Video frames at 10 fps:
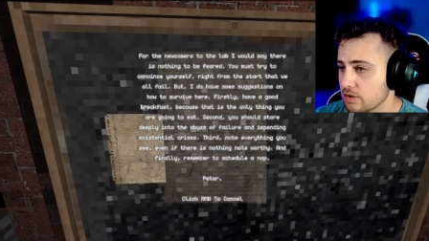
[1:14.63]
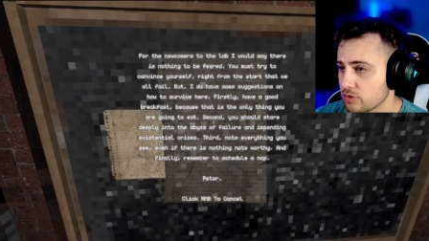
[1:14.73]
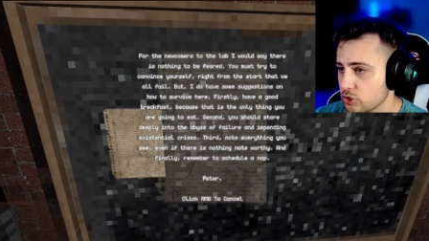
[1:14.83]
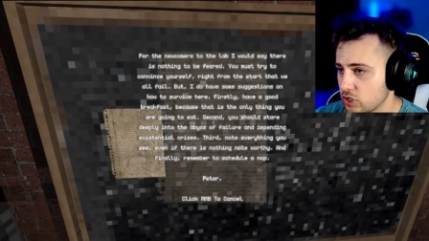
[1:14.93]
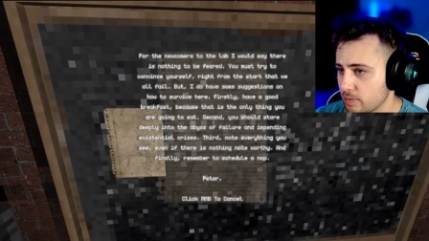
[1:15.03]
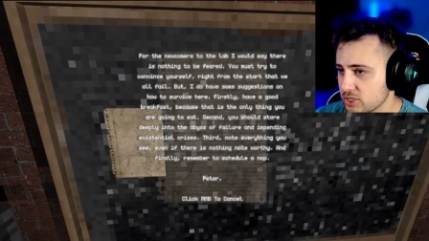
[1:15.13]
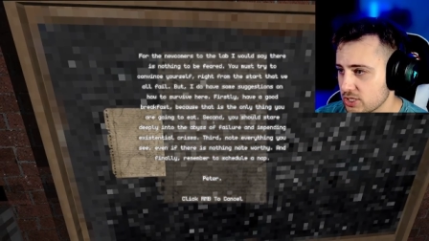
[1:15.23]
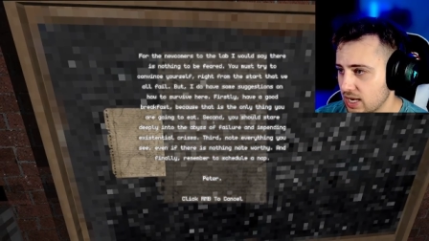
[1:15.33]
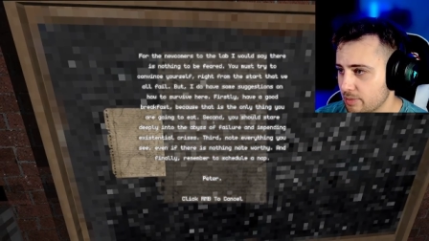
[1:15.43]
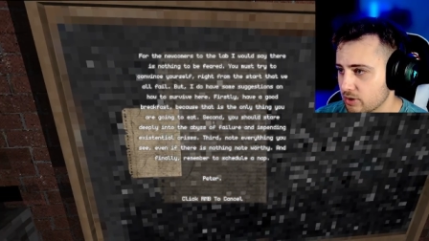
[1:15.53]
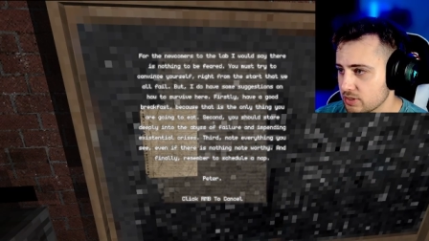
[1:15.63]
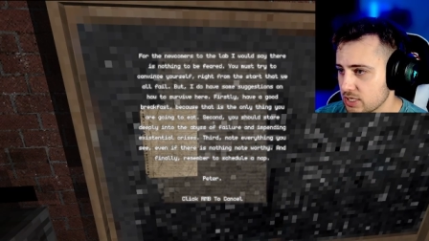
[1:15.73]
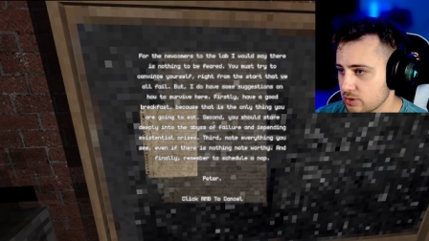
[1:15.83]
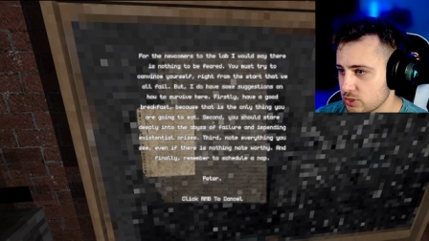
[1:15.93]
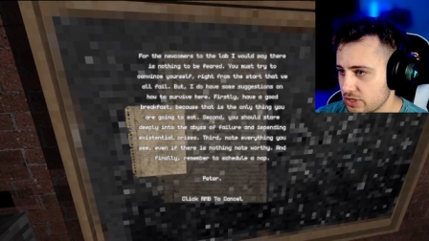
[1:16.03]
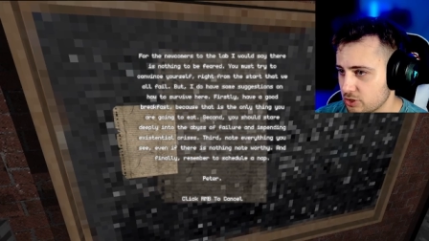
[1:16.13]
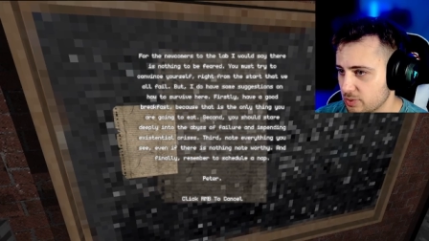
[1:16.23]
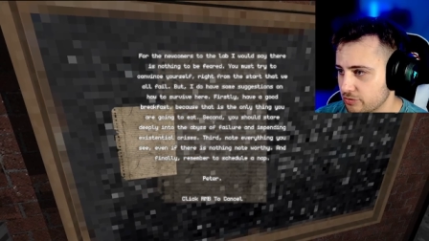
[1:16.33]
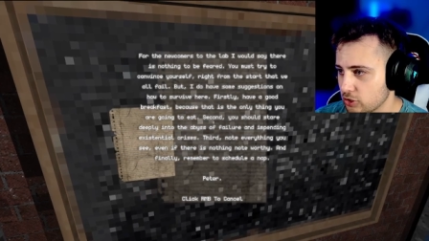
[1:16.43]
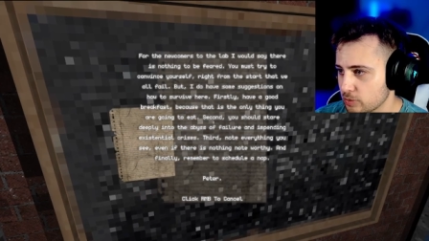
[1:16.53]
The newcomers to the lab, I would say there's nothing to be
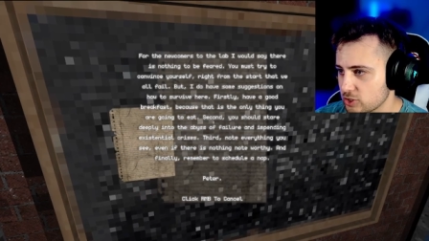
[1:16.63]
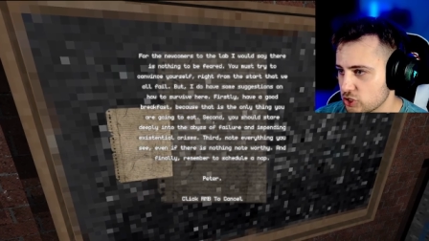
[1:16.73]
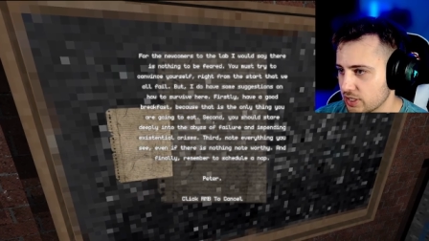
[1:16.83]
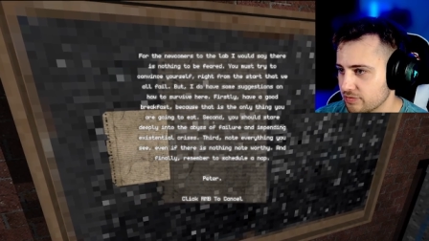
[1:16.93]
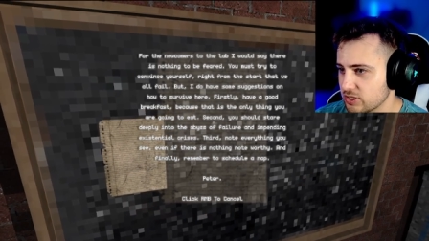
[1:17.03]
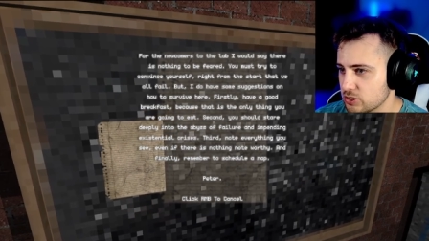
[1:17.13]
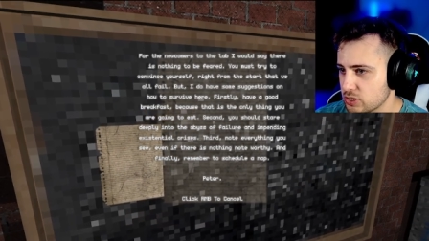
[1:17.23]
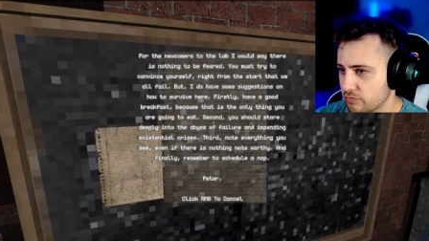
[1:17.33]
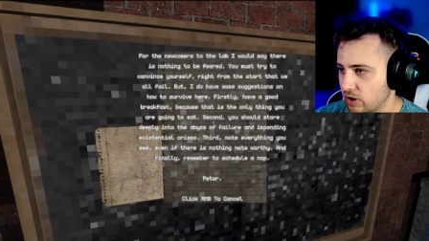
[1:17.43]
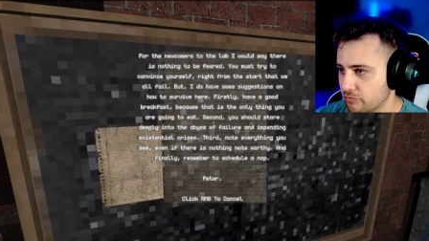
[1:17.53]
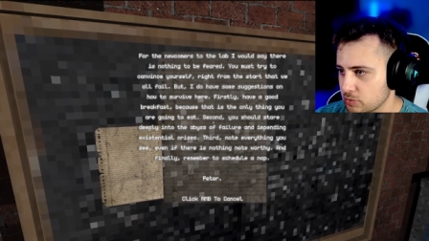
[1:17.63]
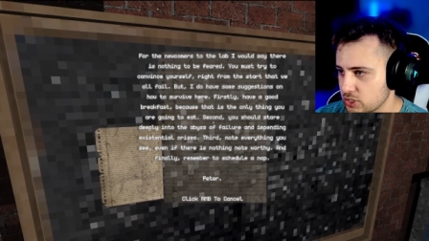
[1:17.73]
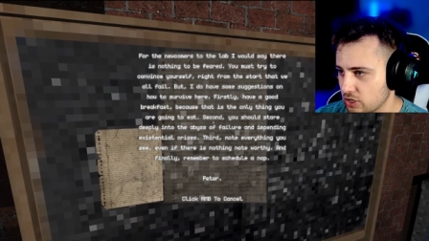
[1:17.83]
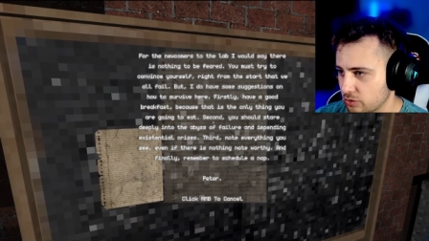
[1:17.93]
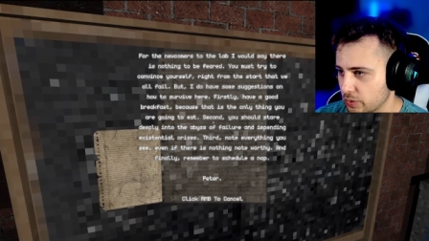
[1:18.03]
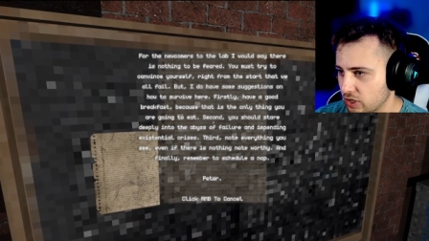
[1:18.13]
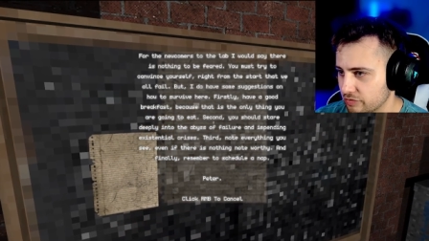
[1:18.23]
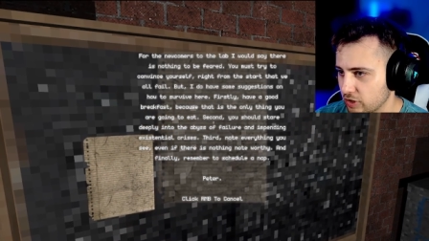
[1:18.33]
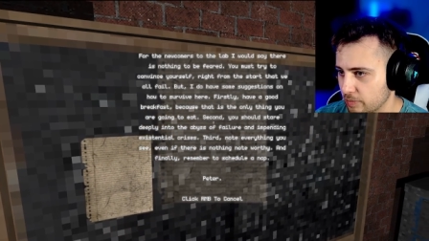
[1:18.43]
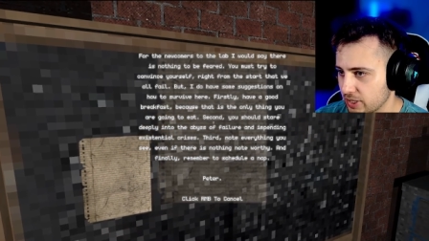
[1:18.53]
feared. You must try to convince yourself right from the start that we all
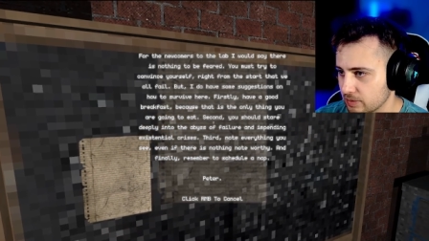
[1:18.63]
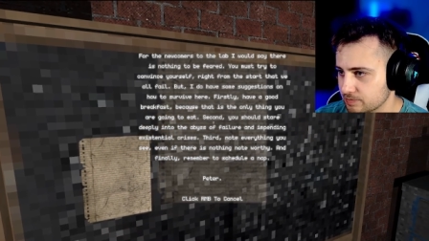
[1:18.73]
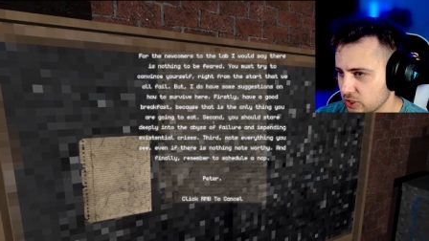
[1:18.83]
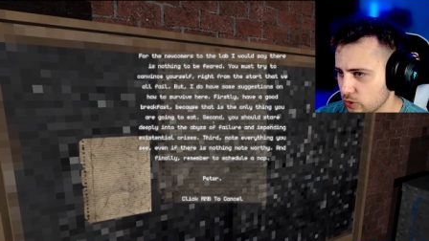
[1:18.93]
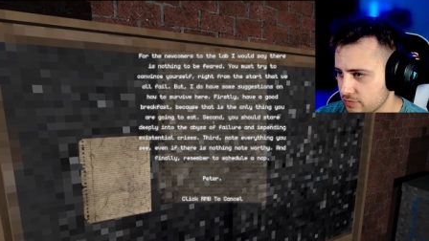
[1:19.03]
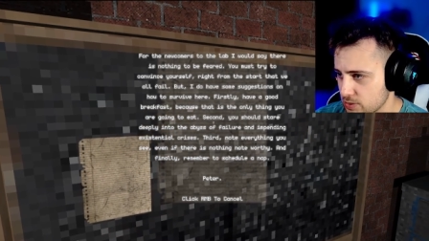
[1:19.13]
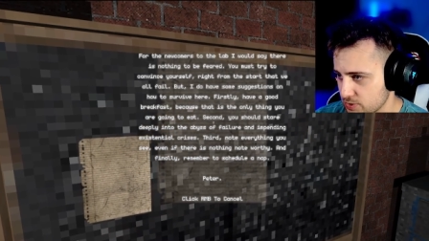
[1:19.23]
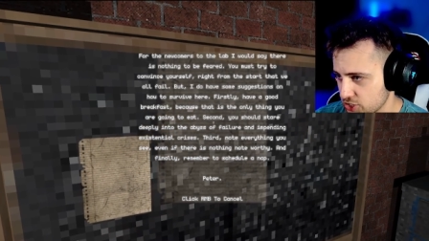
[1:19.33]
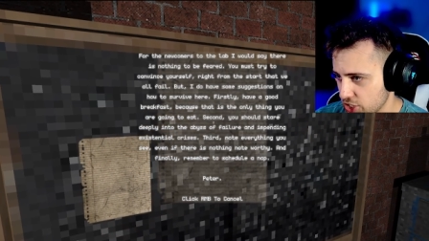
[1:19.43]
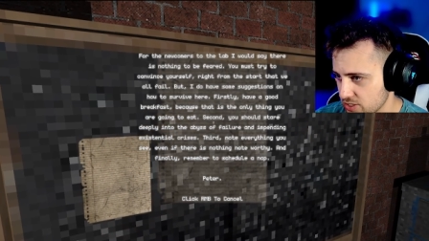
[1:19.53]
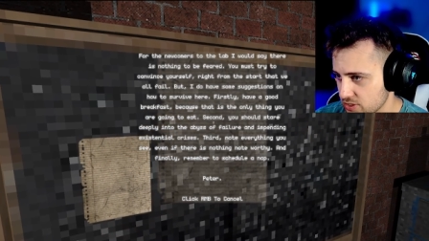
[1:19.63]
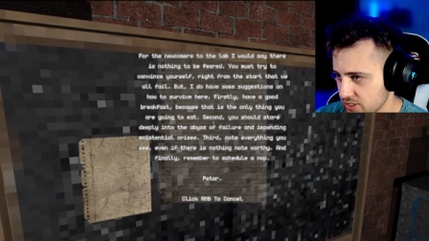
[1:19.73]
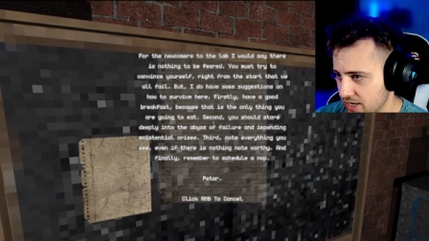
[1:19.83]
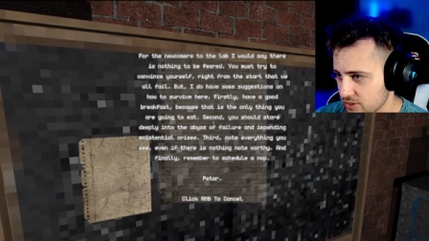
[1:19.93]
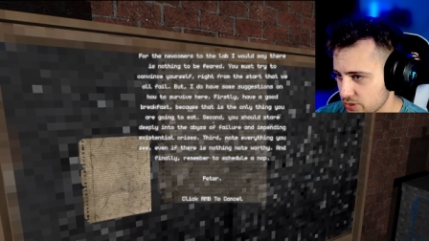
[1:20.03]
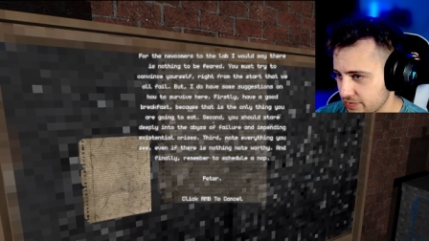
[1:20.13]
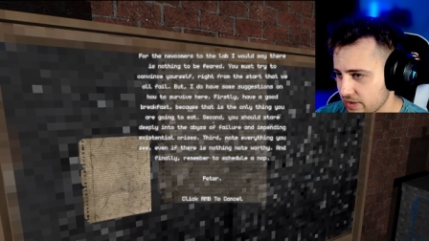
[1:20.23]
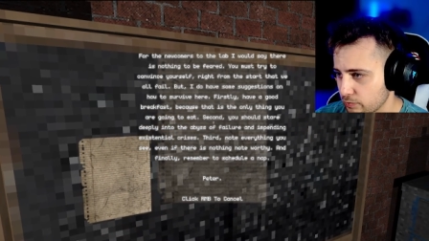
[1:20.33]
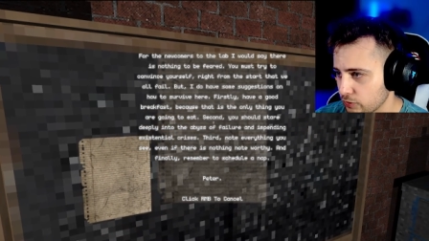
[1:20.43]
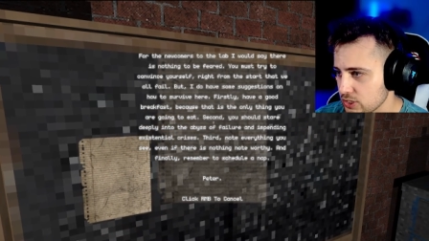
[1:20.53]
fail. But I do have some suggestions on how to
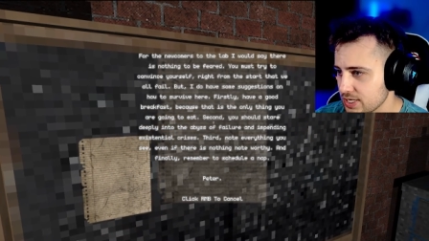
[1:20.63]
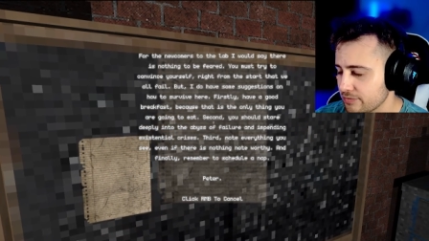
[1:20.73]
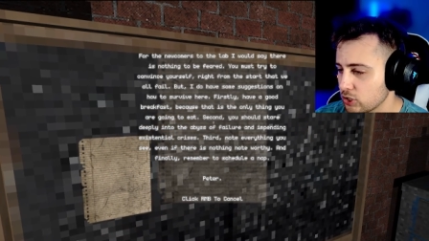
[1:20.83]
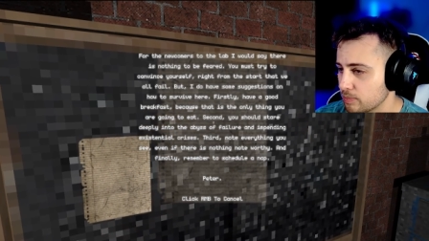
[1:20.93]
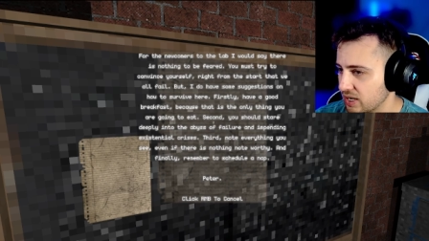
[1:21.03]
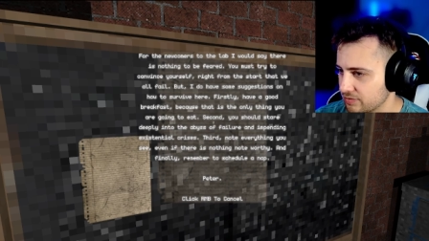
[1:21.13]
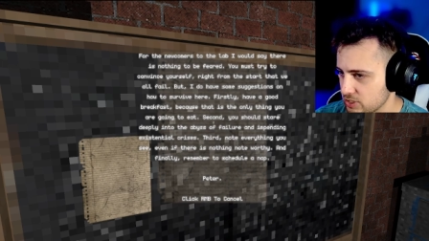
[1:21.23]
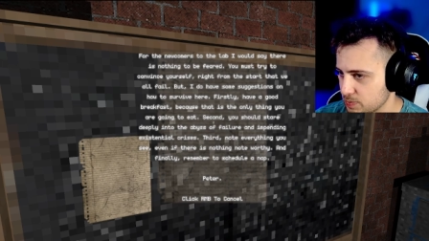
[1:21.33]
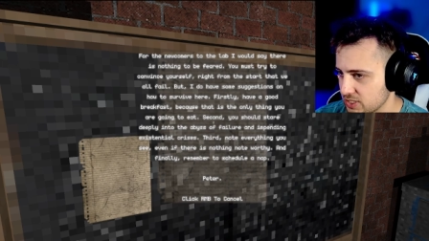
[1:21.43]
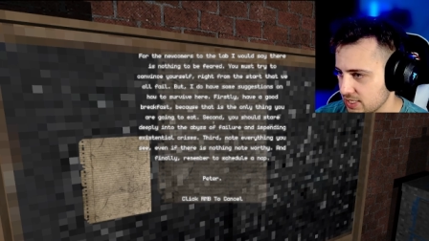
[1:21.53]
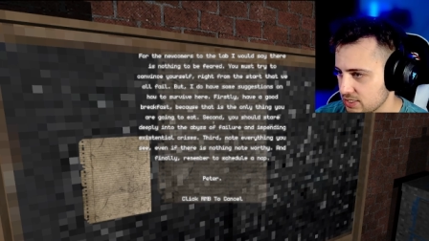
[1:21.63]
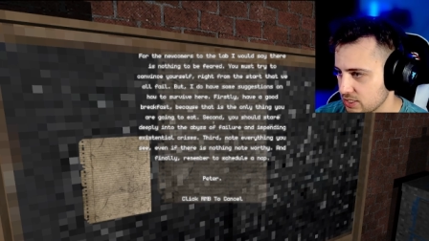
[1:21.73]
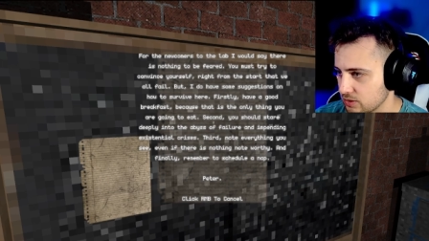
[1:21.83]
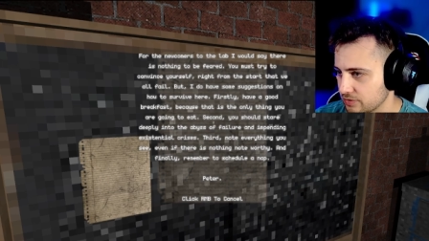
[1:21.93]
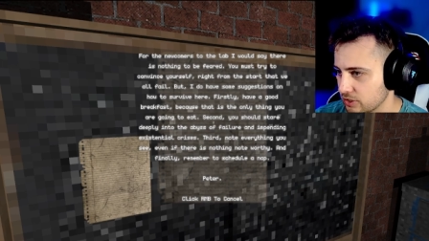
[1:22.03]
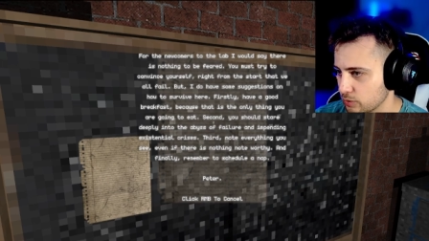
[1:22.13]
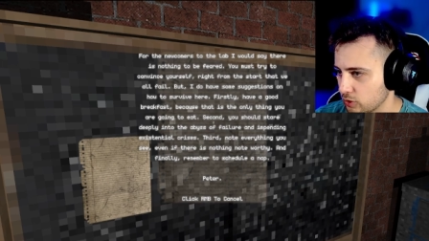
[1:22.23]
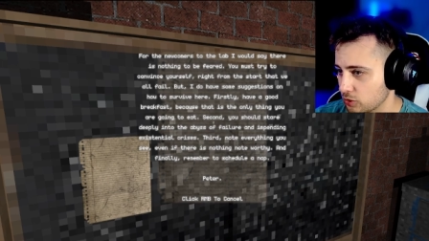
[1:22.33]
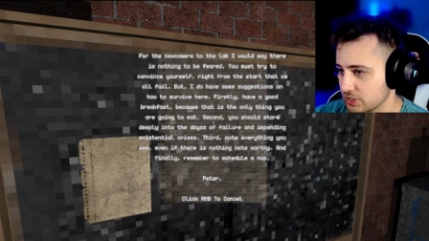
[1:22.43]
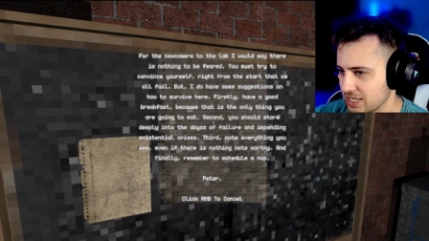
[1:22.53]
survive it. Firstly, have a good breakfast, because that is the only thing you were
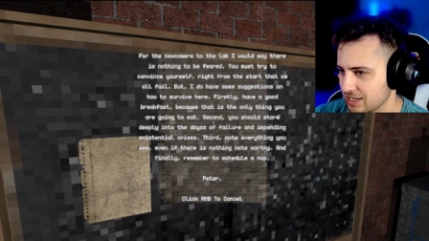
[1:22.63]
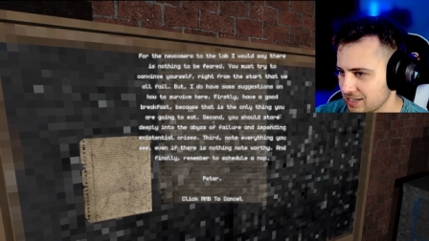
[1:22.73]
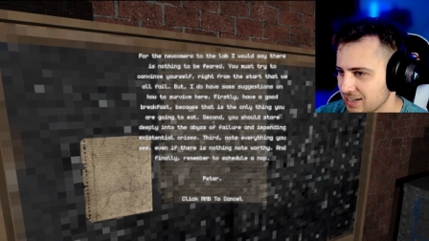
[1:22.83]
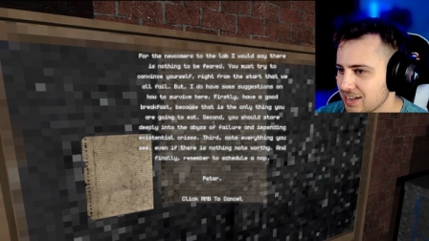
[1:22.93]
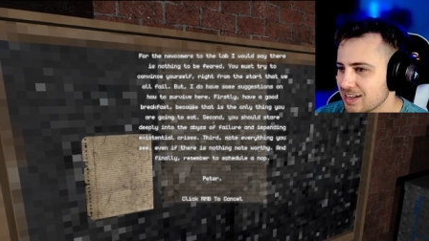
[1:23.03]
going to eat.